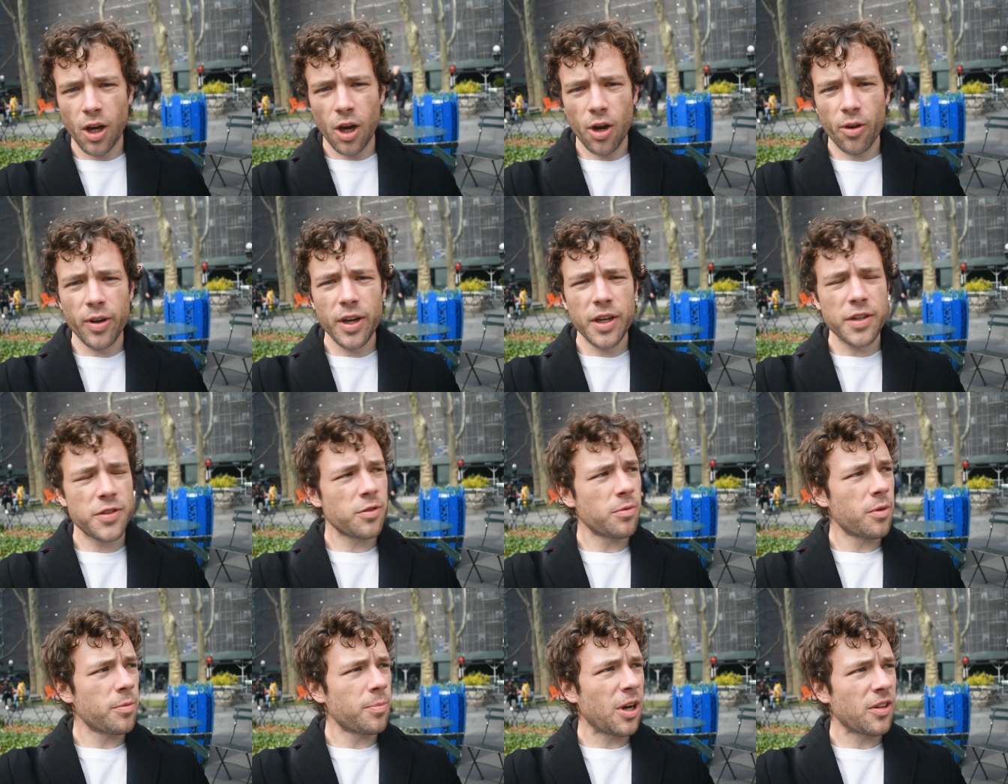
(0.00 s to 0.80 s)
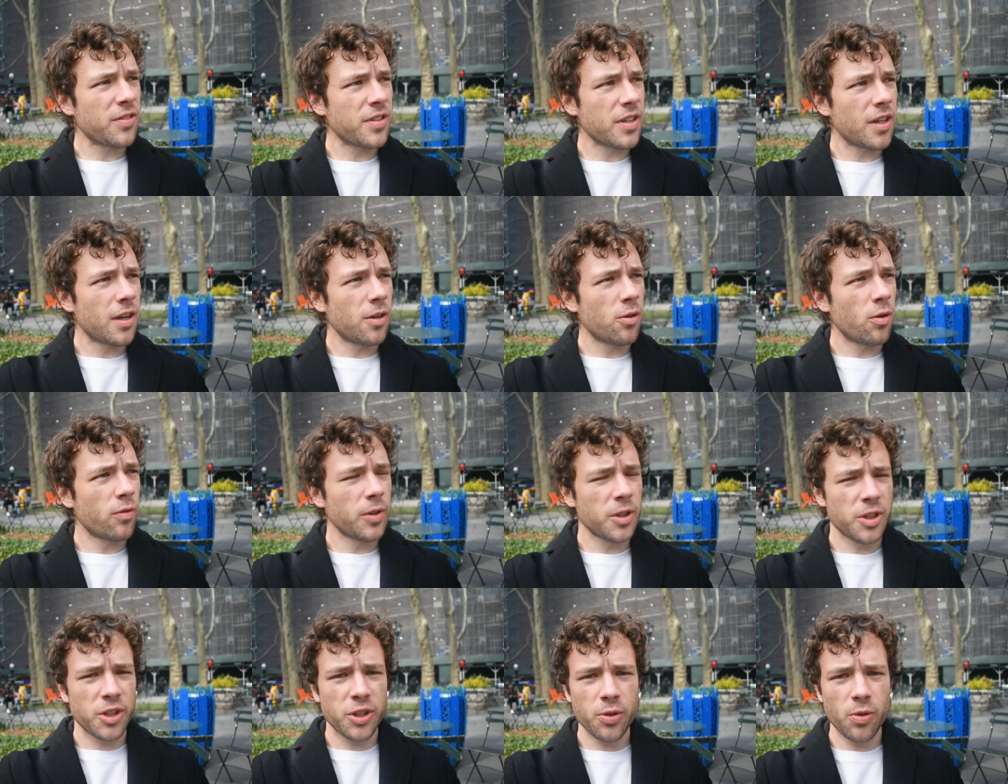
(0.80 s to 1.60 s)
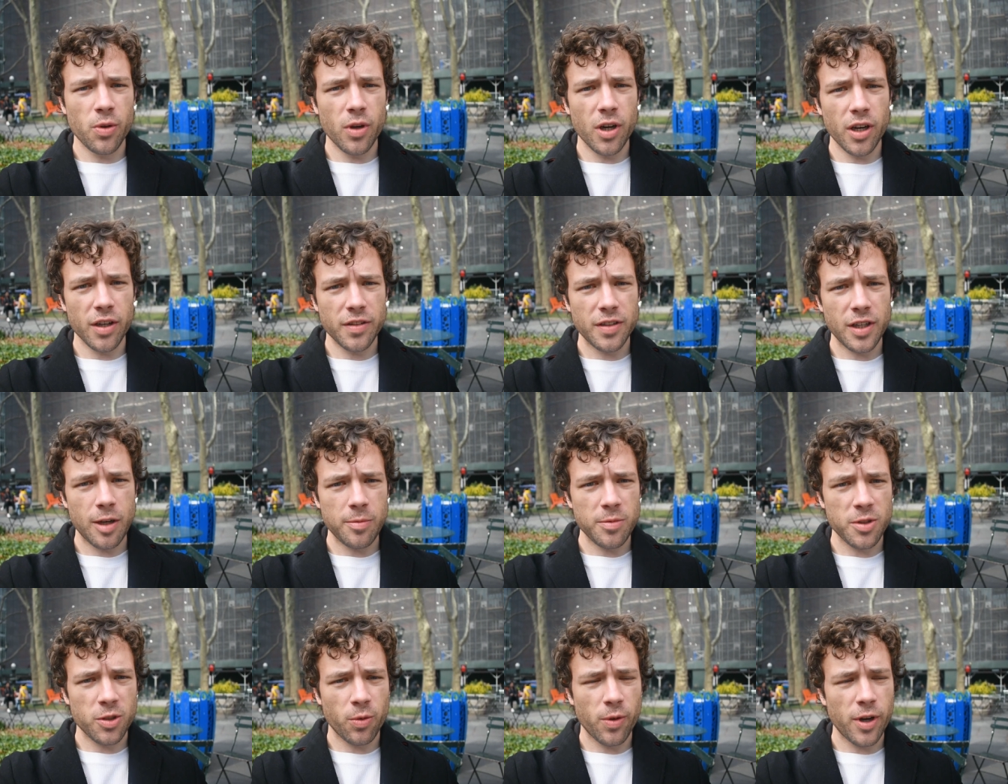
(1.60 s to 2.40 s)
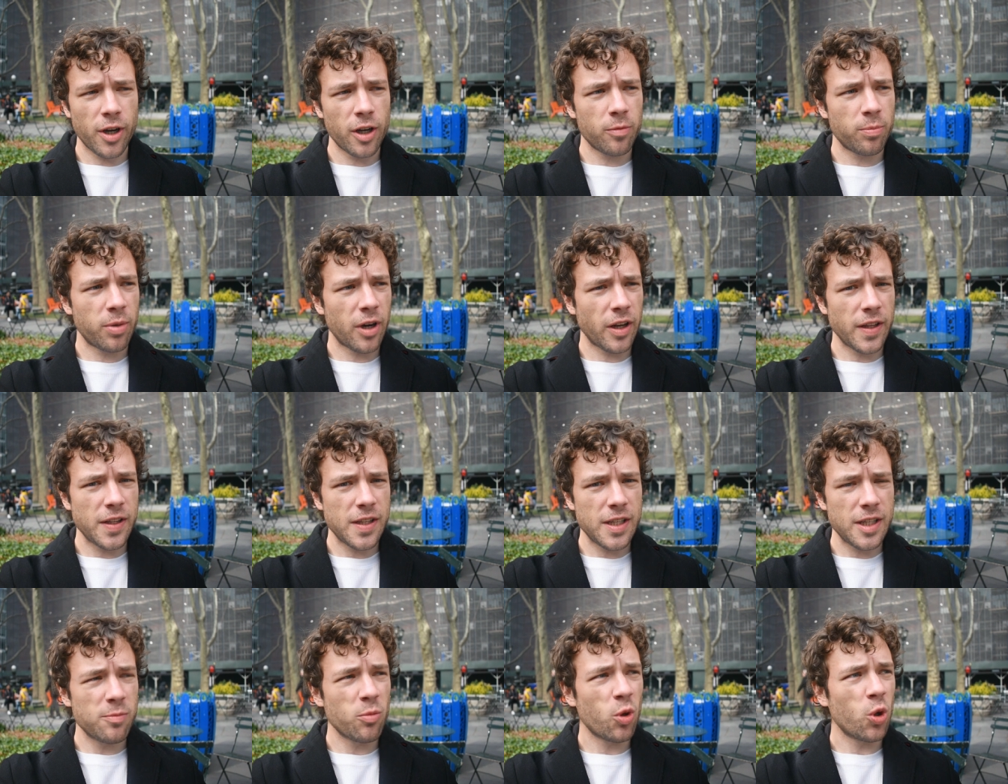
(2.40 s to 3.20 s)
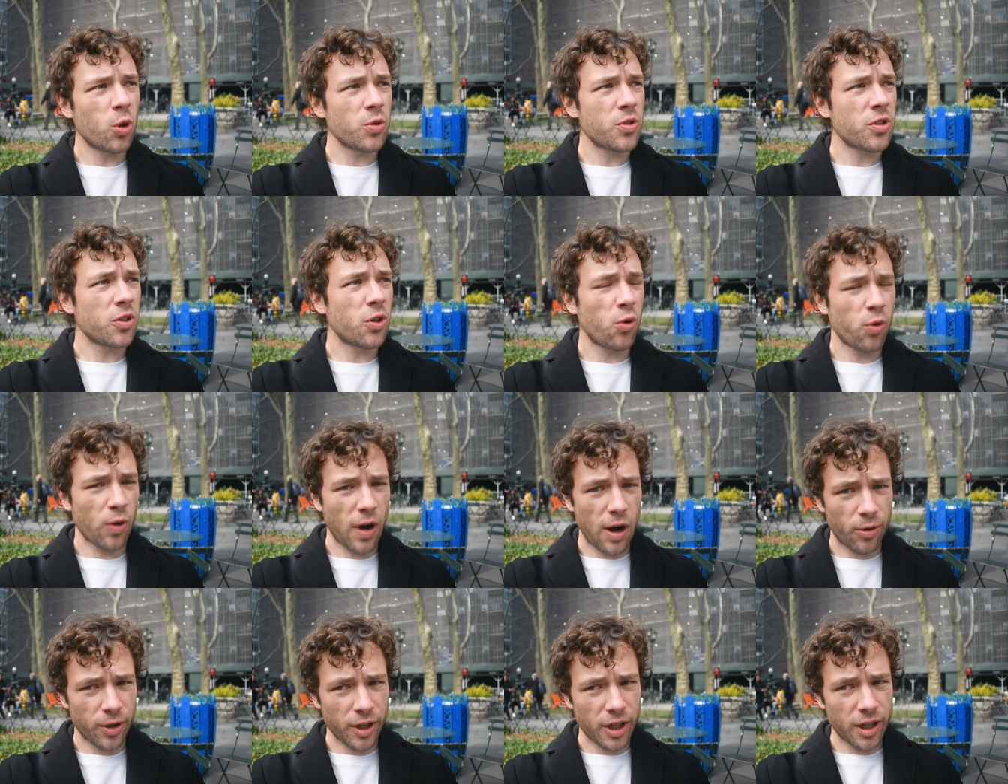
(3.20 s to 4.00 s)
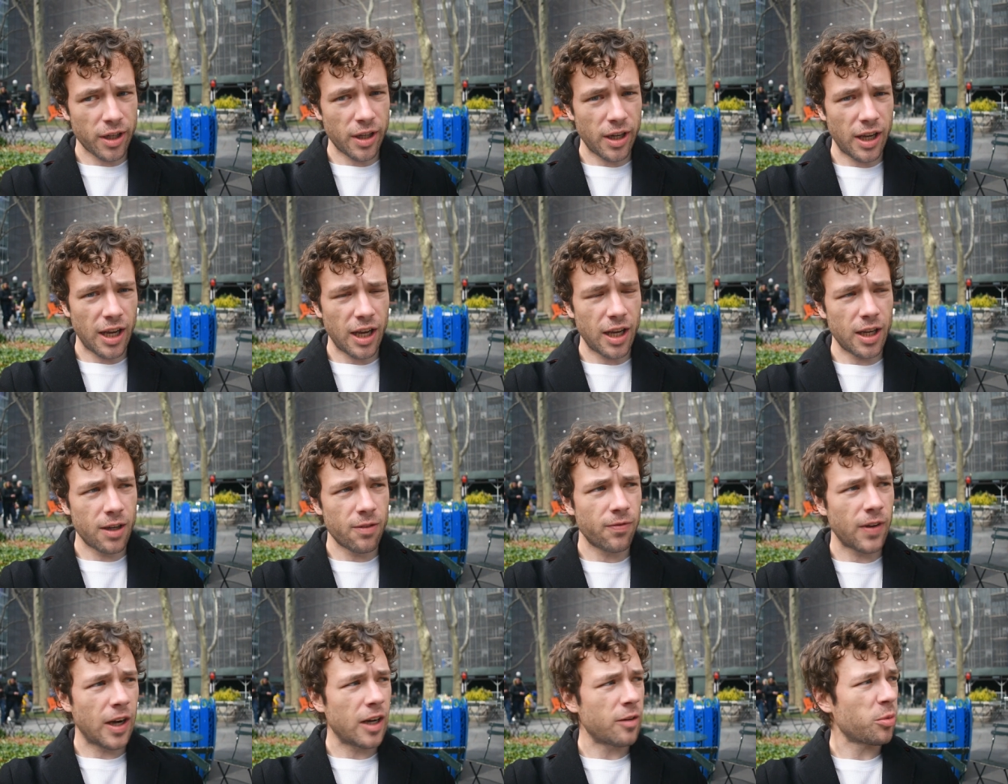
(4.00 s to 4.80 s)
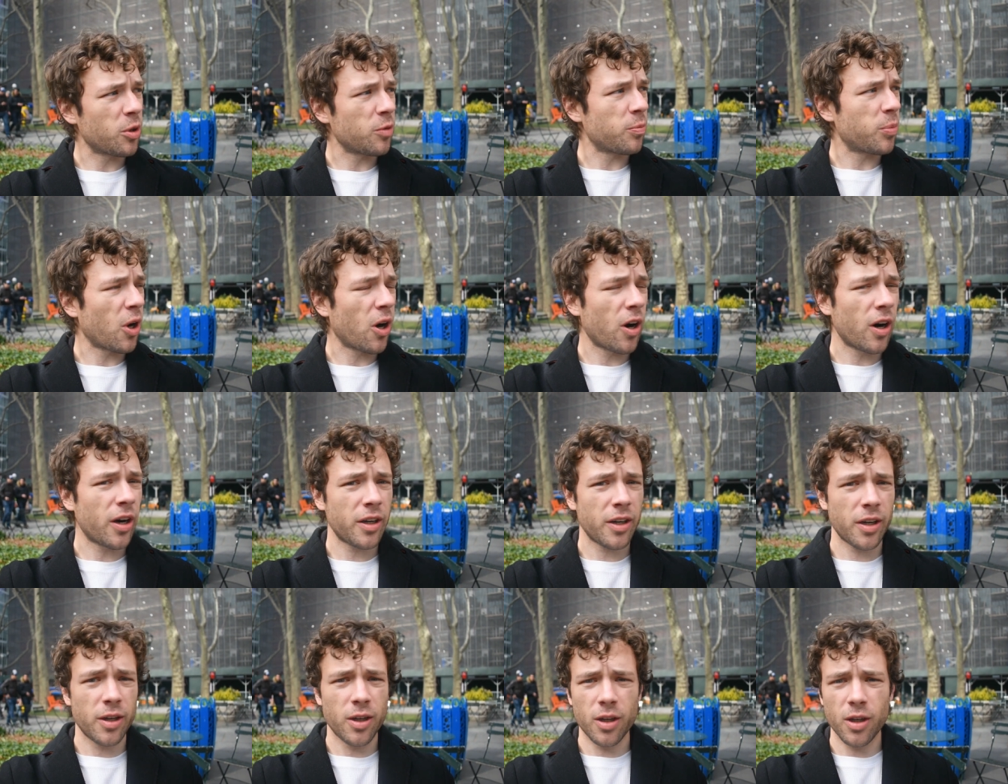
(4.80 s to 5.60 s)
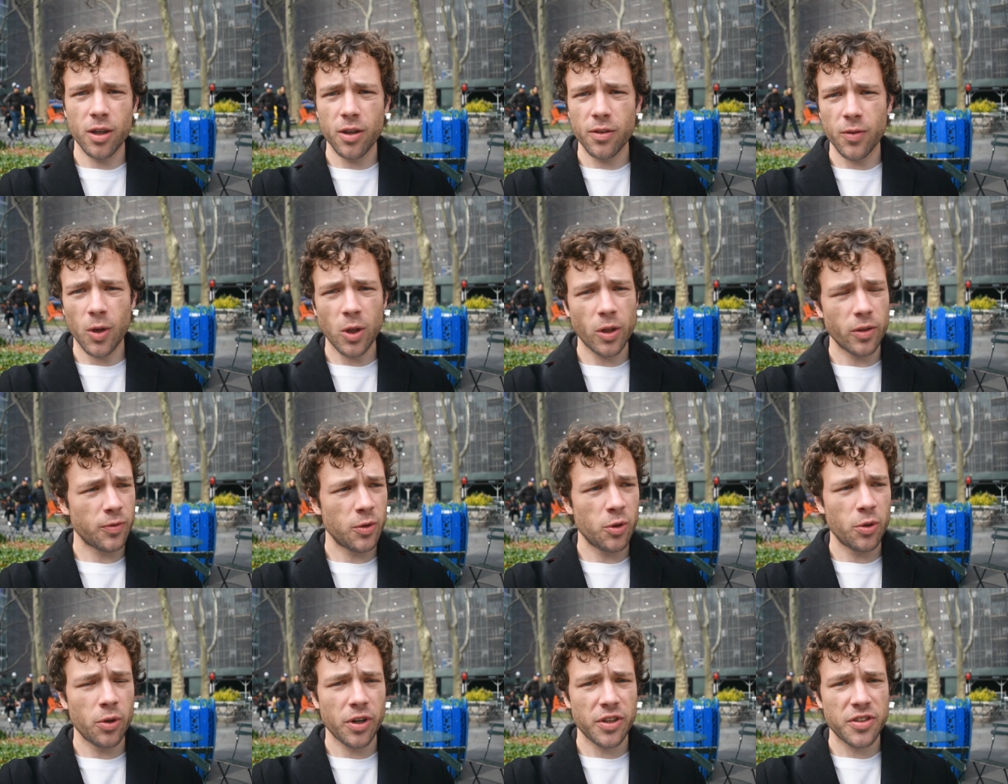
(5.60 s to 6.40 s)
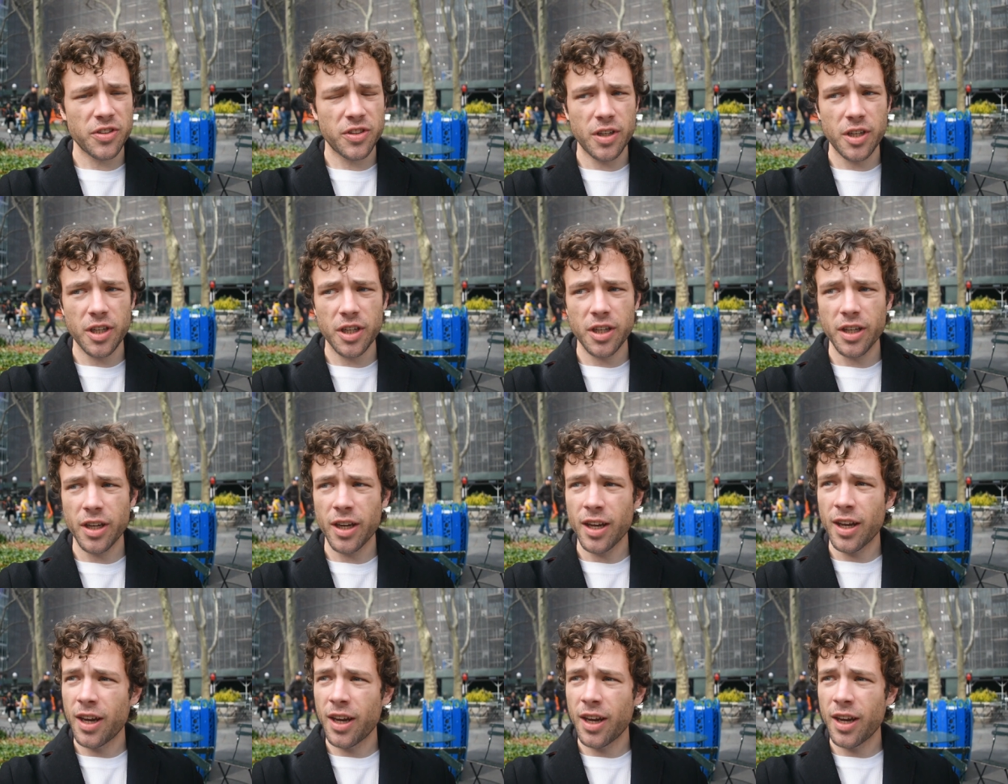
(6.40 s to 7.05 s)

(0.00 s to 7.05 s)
Alright, so I'm about to head over to Times Square, probably the most crowded and vibrant part of all of New York City.